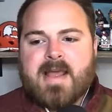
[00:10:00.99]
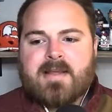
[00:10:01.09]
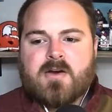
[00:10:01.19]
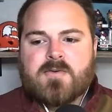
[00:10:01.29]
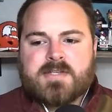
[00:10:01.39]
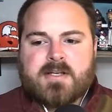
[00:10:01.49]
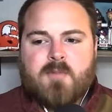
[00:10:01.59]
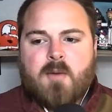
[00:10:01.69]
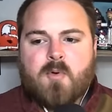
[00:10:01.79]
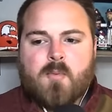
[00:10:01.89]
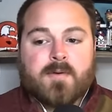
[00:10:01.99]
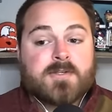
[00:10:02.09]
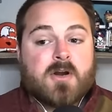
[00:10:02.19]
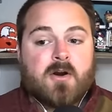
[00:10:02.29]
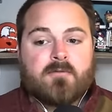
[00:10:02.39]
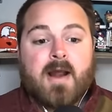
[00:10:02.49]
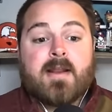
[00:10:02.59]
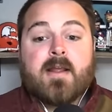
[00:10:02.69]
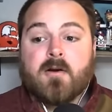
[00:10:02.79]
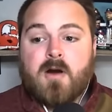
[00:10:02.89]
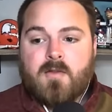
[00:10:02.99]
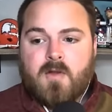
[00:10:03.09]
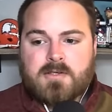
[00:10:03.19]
Nakos in a moment when we return right here on